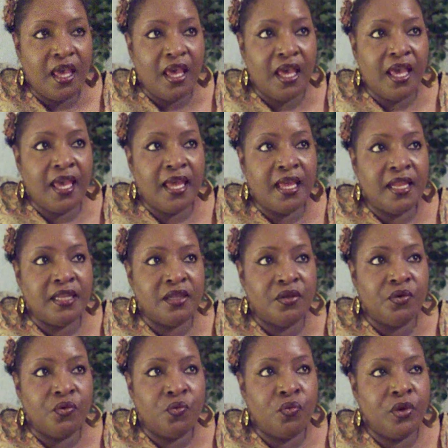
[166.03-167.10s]
and
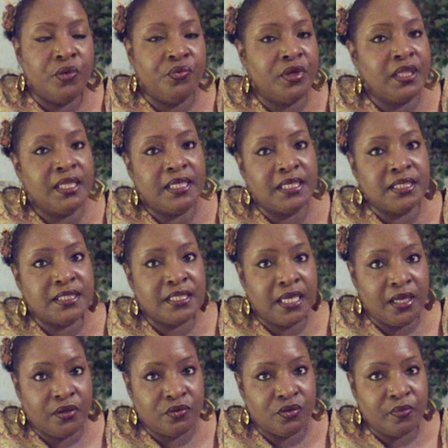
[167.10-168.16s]
we really didn't
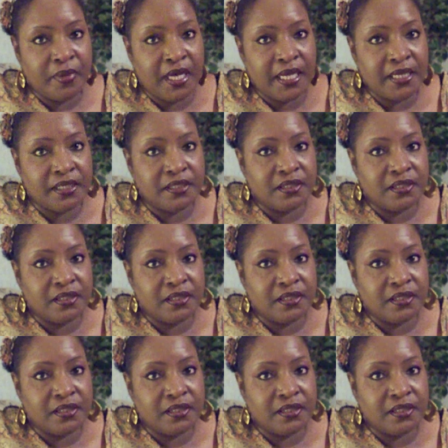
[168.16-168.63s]
tell nobody.